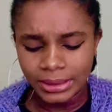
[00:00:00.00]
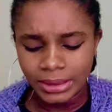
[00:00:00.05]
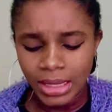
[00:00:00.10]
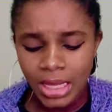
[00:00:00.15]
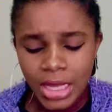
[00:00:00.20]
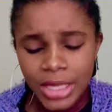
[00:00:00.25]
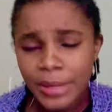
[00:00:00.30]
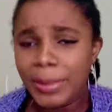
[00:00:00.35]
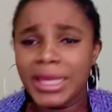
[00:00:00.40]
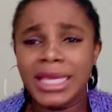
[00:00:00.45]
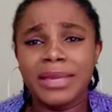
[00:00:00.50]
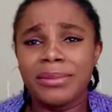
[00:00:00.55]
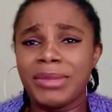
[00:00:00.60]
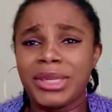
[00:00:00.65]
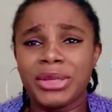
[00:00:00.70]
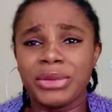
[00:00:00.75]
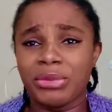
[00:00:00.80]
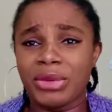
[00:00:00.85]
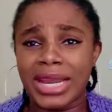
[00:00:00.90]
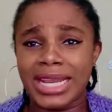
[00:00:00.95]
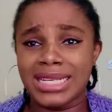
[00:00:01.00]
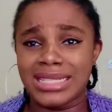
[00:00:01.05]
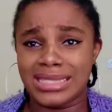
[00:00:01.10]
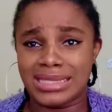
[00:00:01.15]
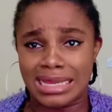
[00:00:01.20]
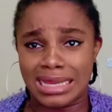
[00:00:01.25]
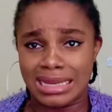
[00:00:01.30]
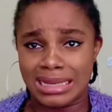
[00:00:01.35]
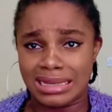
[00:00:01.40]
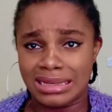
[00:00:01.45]
You're making me
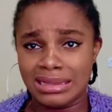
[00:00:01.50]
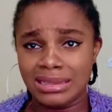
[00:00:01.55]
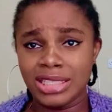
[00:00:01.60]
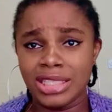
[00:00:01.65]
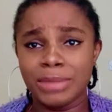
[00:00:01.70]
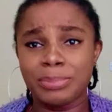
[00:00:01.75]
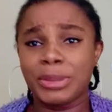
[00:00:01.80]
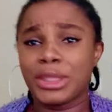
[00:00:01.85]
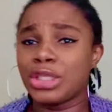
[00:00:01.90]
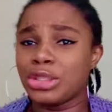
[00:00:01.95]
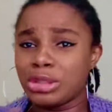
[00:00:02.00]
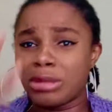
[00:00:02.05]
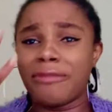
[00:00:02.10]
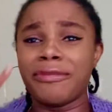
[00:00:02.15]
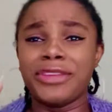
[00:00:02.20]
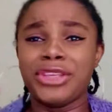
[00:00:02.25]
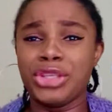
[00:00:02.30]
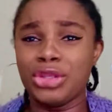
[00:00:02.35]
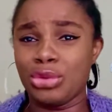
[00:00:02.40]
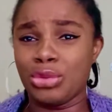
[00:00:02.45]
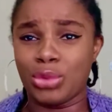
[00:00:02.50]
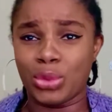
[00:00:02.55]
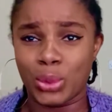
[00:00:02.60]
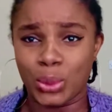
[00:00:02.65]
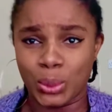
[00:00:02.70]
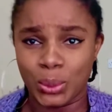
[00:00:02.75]
crazy because of you.